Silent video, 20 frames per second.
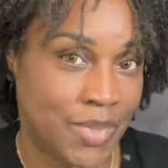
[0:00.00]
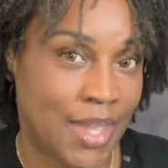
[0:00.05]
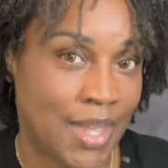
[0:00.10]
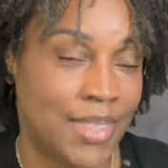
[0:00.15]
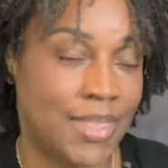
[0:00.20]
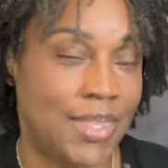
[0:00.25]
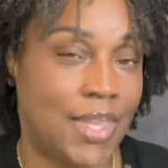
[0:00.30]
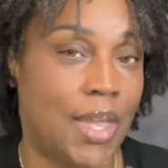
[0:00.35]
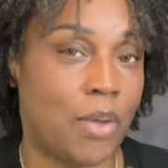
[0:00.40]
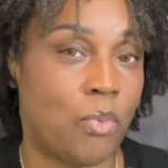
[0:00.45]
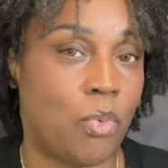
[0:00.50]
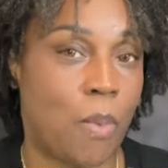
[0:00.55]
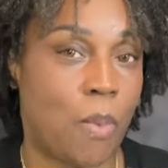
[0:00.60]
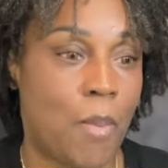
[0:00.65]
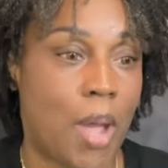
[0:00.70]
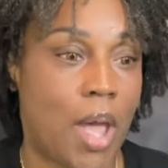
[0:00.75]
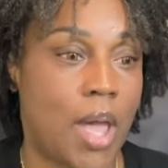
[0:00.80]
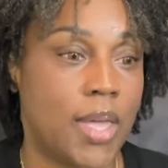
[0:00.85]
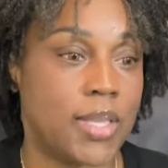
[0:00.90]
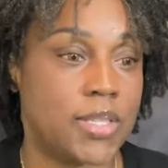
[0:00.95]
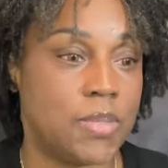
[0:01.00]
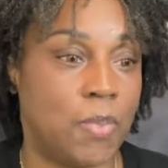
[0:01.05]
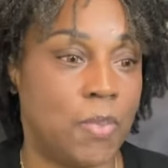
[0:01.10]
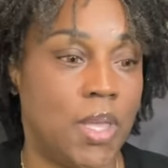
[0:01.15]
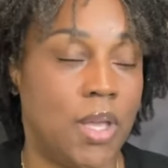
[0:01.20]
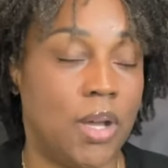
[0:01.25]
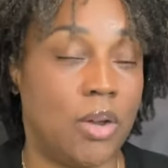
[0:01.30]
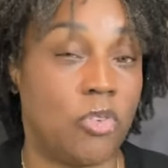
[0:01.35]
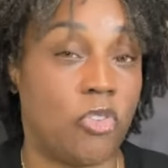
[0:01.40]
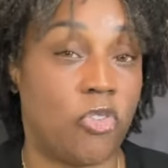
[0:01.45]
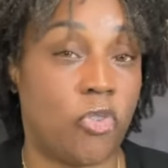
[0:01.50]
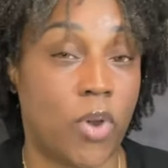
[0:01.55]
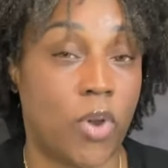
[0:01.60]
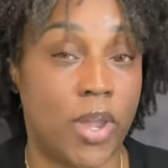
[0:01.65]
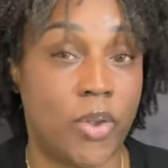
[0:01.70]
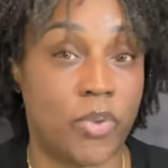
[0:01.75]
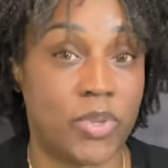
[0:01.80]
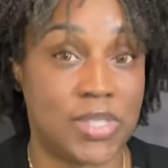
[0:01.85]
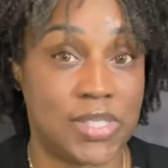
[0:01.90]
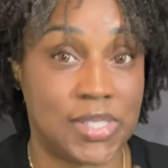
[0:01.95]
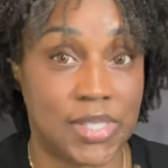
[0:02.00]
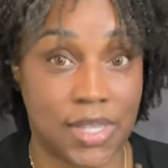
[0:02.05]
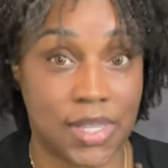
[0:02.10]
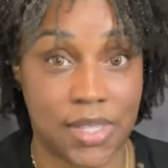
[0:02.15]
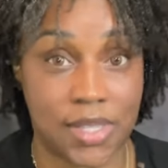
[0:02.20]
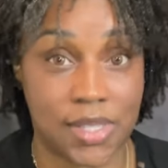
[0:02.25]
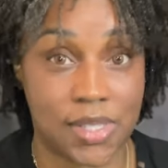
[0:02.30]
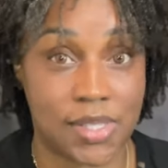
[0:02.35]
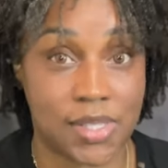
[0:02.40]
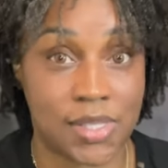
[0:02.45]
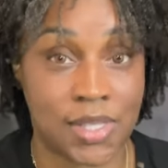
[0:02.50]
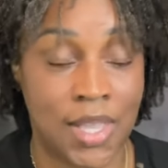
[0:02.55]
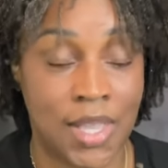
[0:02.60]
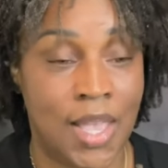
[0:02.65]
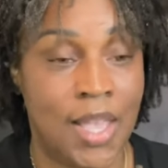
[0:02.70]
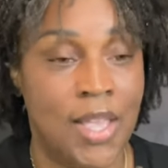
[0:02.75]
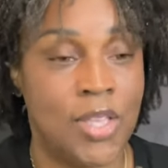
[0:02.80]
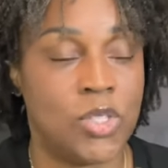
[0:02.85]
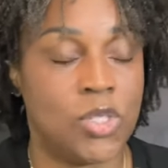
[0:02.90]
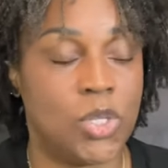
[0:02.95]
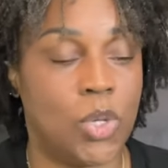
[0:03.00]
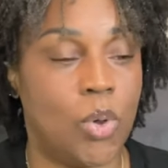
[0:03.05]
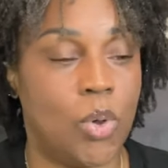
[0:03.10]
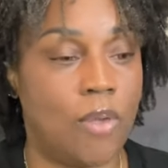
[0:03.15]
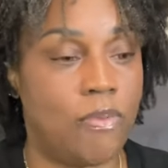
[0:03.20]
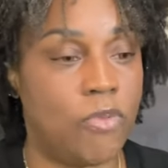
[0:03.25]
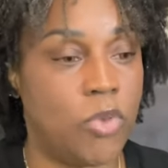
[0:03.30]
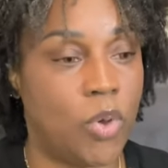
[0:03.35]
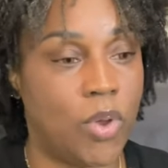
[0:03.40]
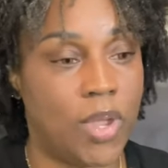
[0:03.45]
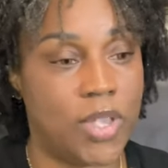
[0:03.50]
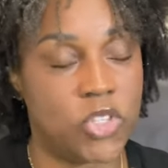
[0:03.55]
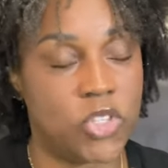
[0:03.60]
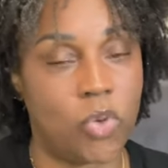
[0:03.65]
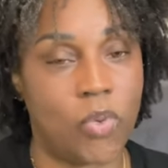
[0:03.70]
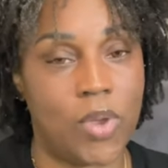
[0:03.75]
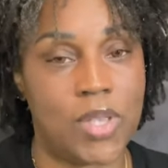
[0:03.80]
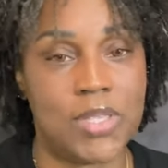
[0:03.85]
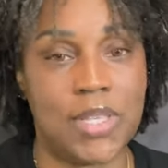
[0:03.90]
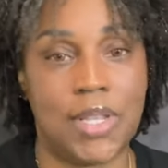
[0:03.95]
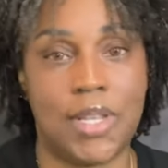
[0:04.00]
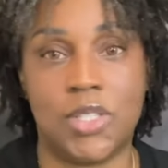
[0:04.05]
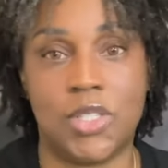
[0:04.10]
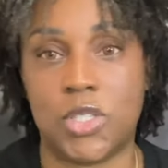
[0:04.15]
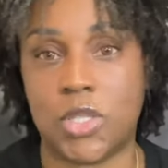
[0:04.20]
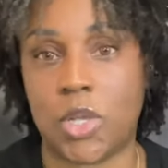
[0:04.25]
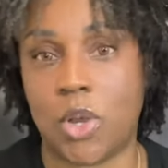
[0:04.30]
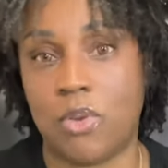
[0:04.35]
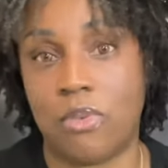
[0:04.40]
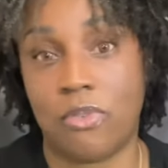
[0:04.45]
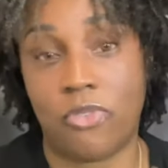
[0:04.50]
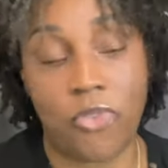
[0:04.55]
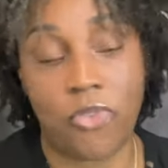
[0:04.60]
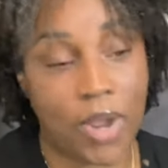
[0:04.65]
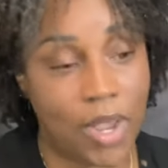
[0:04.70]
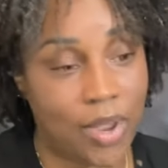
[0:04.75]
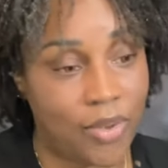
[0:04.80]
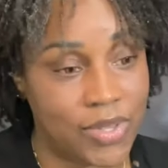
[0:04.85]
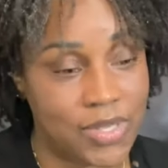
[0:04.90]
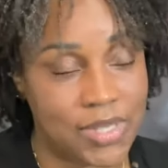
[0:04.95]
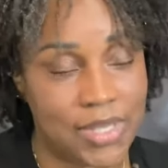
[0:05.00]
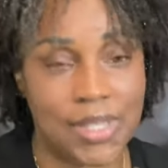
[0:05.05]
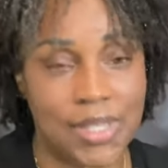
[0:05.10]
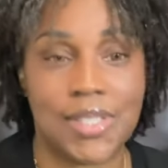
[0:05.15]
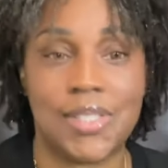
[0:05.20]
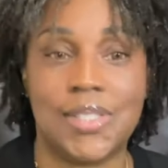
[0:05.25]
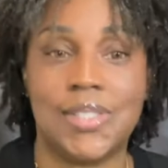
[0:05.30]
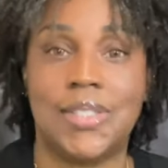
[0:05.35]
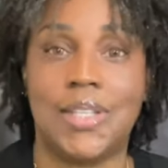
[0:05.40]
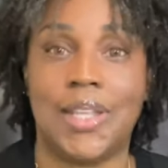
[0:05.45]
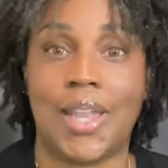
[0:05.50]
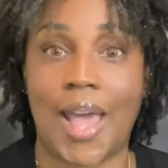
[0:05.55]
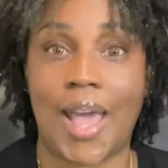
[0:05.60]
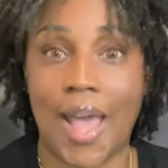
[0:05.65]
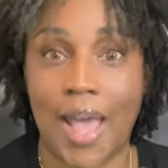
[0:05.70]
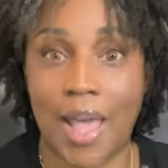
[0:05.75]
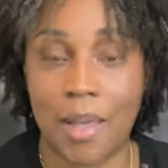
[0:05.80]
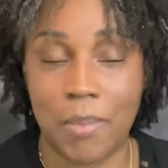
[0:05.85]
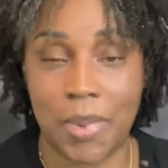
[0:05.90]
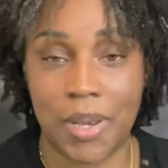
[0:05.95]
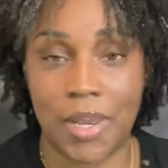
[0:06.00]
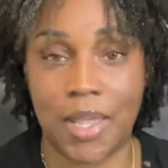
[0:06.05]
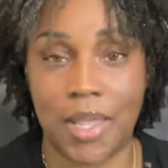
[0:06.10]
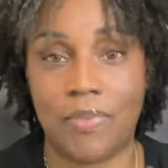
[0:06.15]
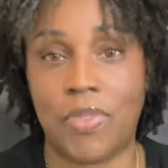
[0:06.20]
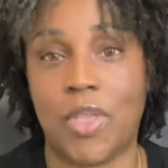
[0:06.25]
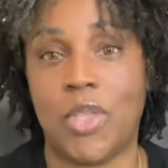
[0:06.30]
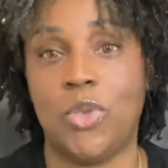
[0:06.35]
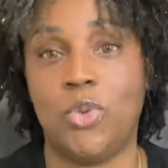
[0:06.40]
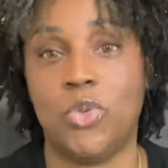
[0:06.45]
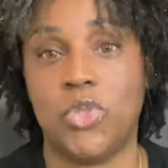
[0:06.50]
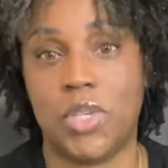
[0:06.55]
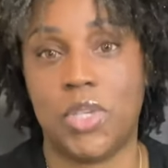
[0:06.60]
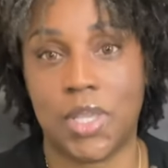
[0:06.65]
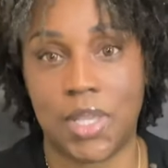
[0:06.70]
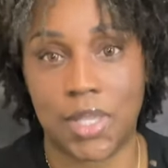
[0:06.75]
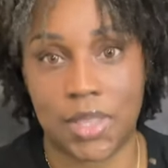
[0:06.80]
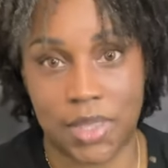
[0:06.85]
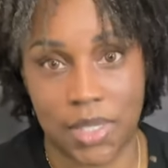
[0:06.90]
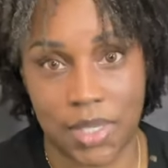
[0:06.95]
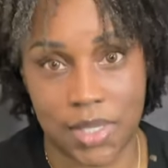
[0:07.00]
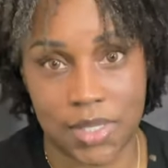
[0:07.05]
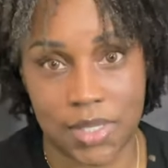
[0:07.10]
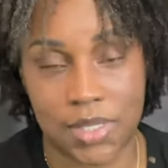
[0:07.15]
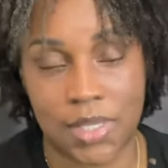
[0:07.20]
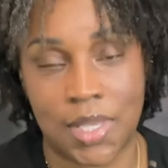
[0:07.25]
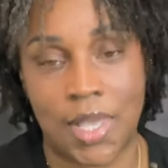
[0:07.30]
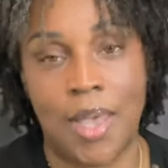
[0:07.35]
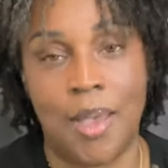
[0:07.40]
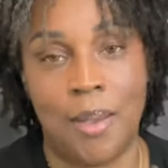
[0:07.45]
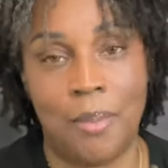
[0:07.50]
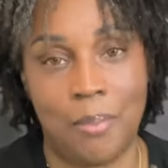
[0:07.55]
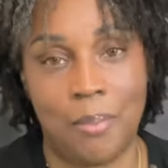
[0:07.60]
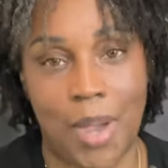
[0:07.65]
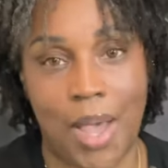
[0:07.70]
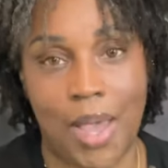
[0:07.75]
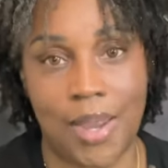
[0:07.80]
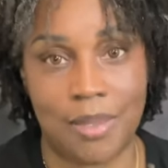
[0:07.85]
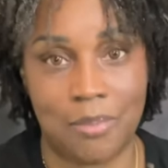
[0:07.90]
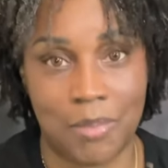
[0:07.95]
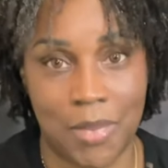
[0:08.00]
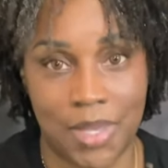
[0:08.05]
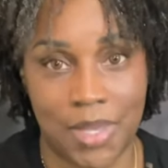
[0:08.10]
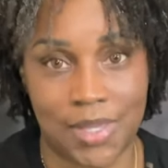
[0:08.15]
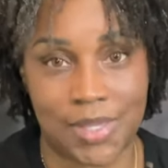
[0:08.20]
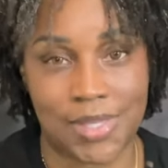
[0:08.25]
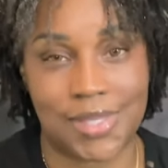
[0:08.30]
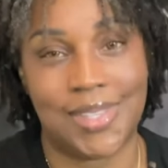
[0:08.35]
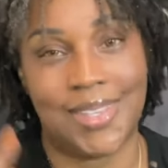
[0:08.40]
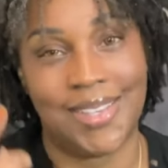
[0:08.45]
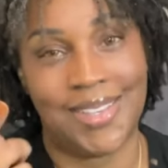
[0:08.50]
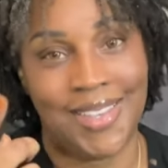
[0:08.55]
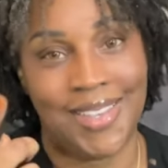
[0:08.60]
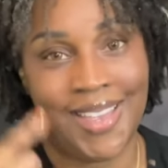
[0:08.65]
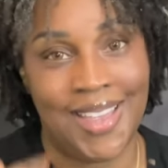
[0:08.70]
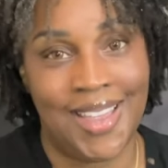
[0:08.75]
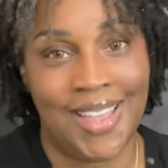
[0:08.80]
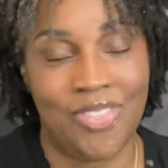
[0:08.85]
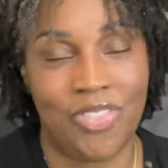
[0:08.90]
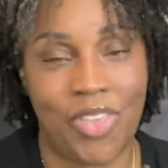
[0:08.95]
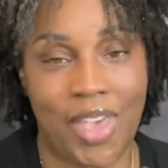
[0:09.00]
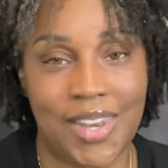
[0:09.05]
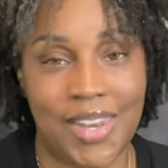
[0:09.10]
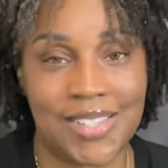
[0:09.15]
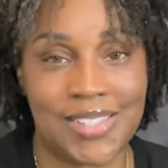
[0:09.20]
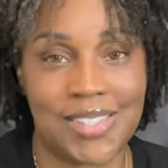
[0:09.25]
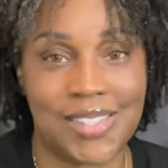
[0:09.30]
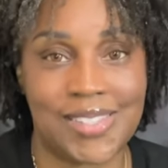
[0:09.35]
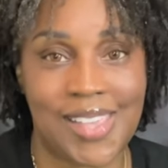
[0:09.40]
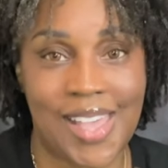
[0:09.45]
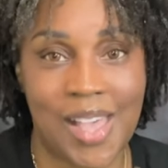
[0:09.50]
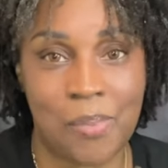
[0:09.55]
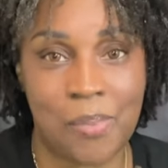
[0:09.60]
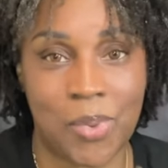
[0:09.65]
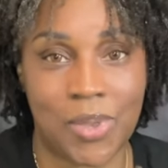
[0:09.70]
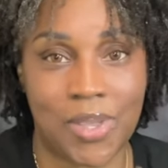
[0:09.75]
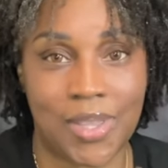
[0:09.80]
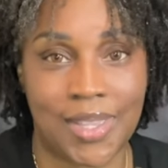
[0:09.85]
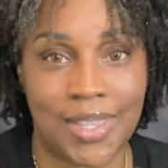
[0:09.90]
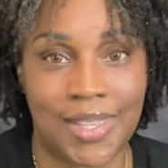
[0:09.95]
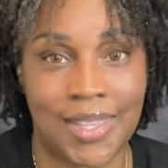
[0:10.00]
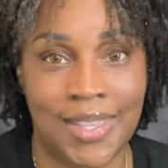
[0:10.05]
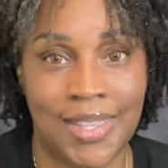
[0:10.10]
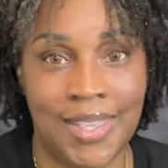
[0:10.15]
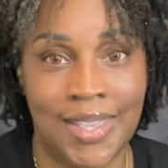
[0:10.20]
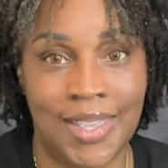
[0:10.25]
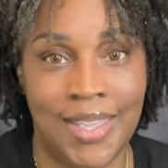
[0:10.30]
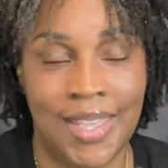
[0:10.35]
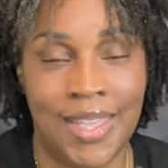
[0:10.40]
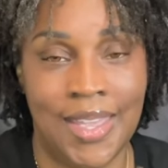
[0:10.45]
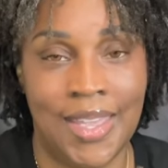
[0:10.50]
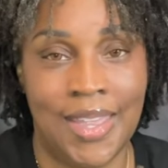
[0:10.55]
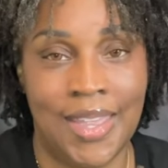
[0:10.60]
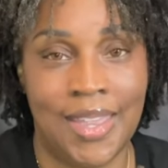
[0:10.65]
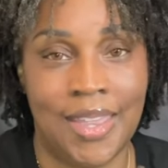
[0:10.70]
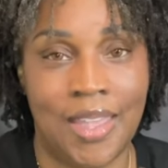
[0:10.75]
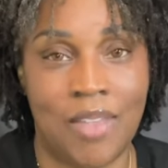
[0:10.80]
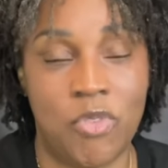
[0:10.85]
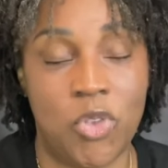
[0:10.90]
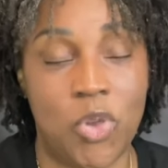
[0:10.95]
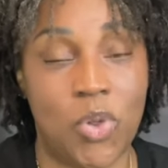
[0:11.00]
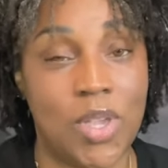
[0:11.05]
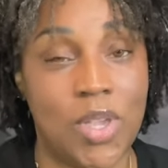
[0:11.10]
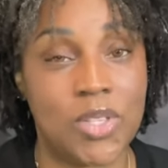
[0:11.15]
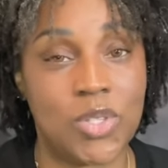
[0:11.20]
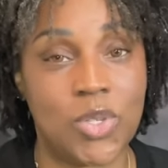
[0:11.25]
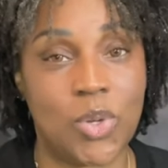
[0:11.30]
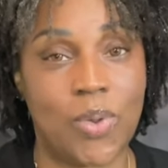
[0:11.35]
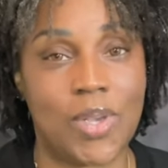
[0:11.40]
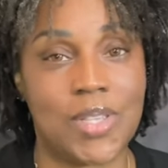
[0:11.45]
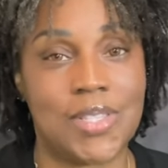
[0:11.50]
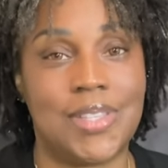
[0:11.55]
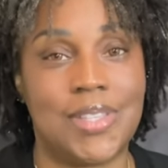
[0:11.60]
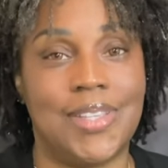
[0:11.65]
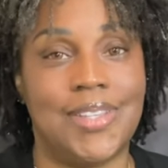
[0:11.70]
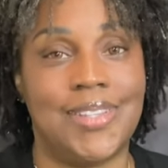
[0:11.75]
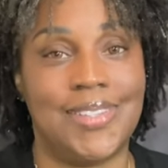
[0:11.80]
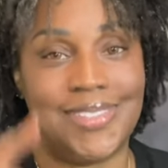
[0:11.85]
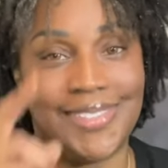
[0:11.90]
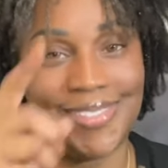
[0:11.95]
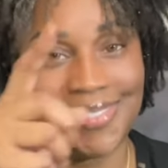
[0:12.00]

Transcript: that reminds me of fragrances. So if you're interested in certain fragrances, then I believe that you should get this body mist. That is the topic. If you're interested,